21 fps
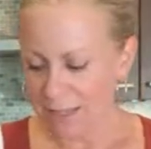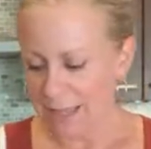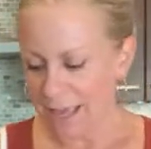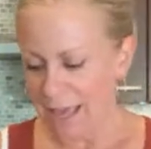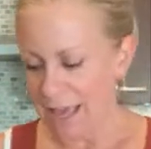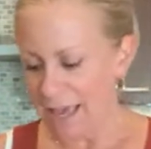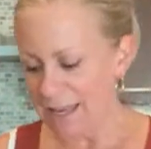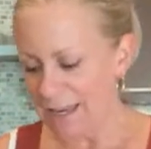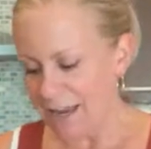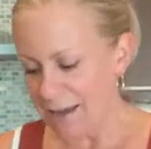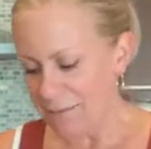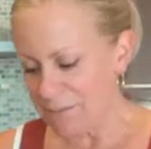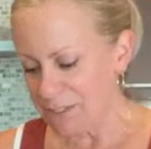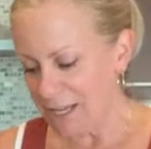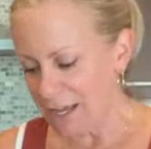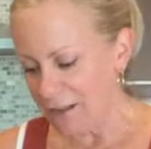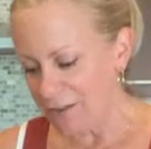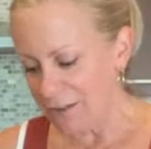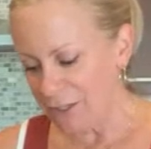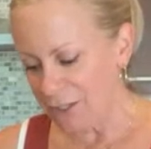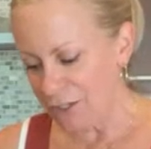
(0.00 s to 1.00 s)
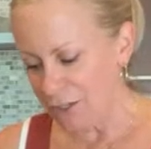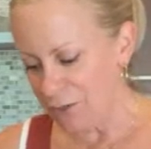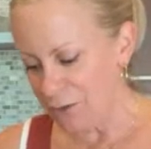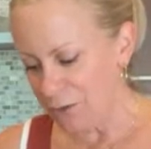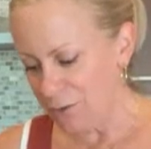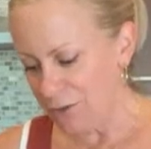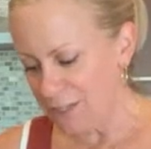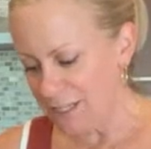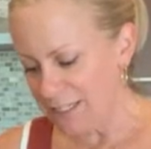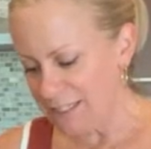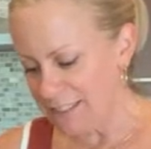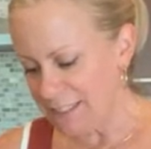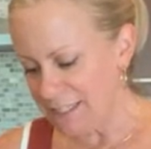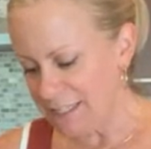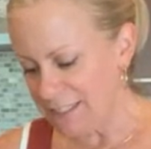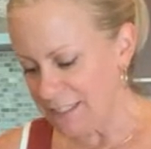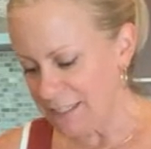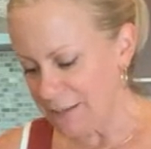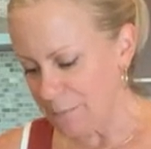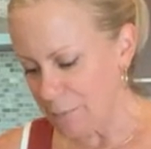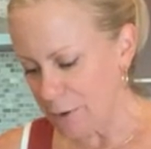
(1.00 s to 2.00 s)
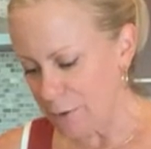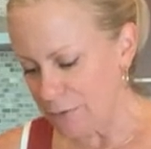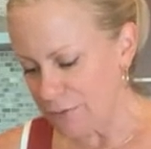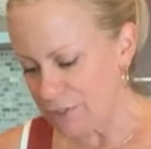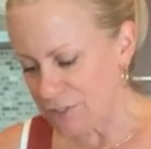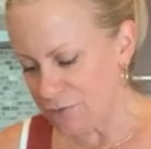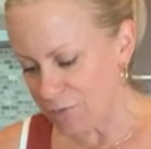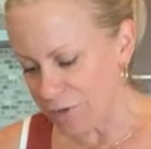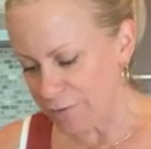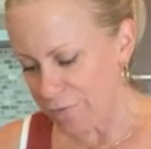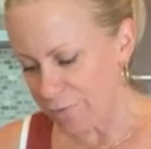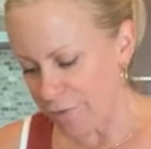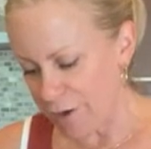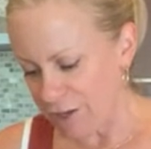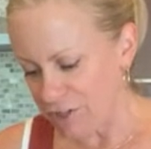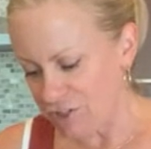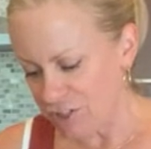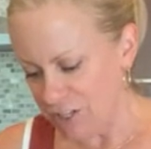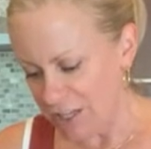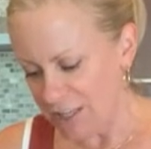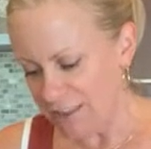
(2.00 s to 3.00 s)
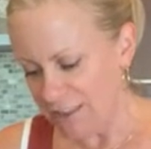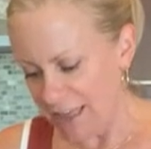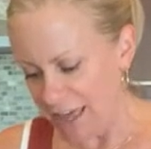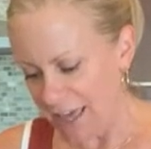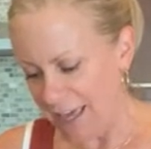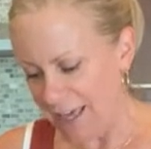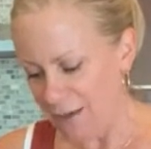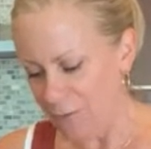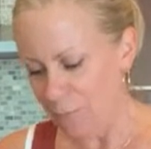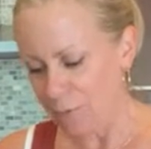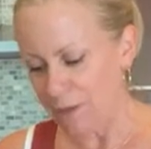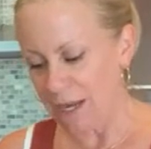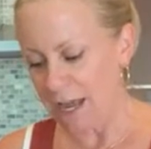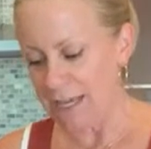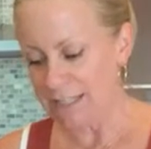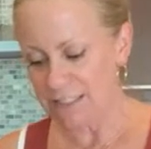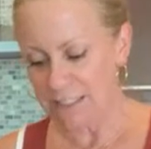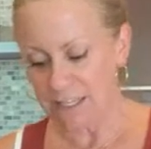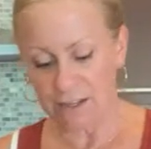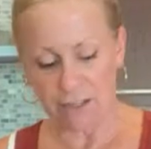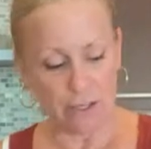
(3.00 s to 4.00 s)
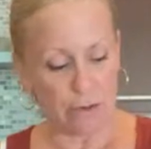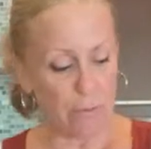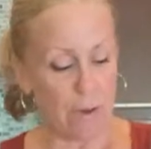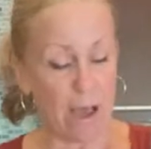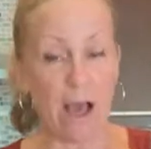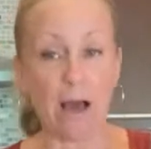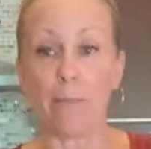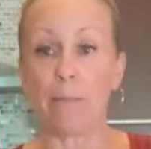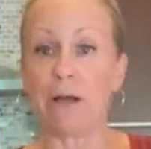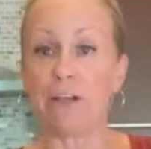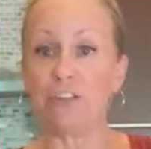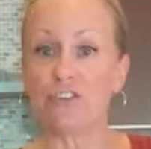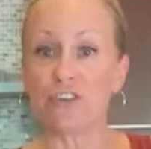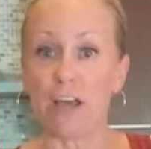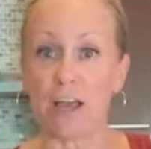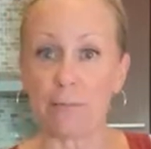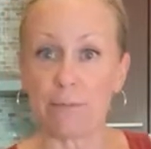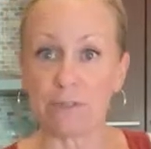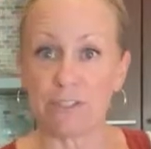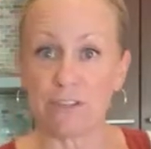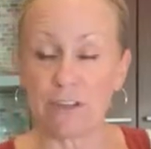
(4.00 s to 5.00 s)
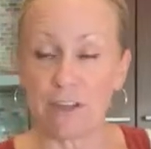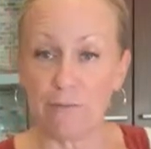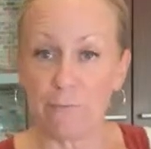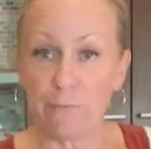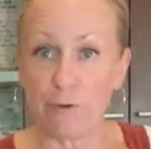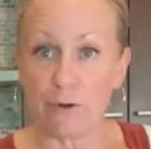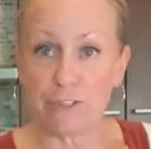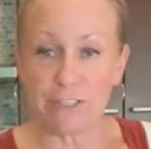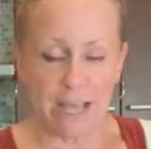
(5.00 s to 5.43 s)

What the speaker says: And I'm telling you, this is the most refreshing thing. When I tell you how much I was looking forward to